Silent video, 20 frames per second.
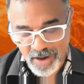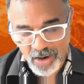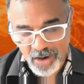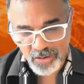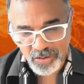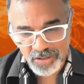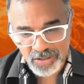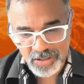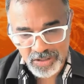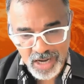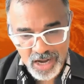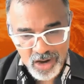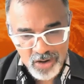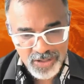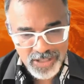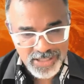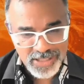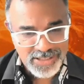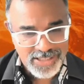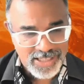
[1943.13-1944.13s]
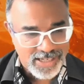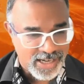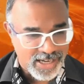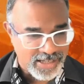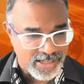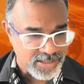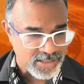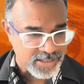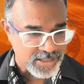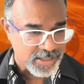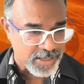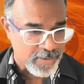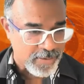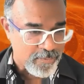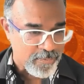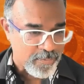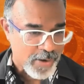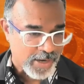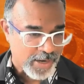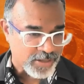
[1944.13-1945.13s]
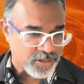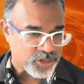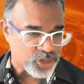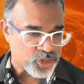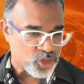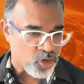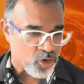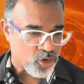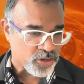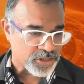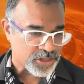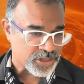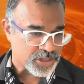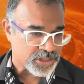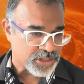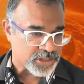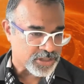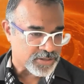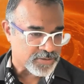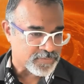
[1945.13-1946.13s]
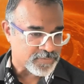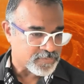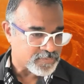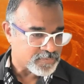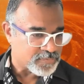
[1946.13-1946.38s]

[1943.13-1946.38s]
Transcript: how does that actually impact storage?